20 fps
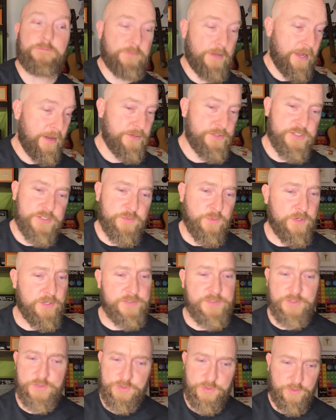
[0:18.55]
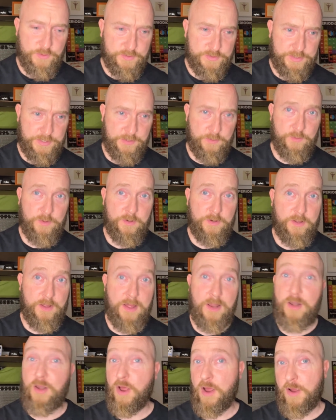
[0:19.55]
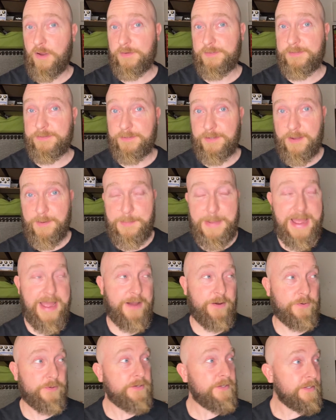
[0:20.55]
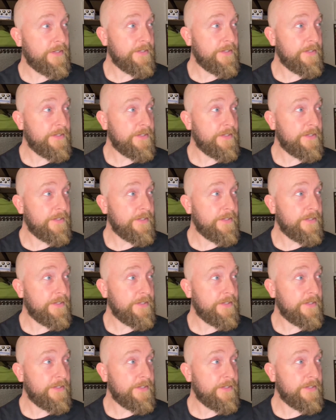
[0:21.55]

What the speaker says: I just wanted to talk to you a lot about,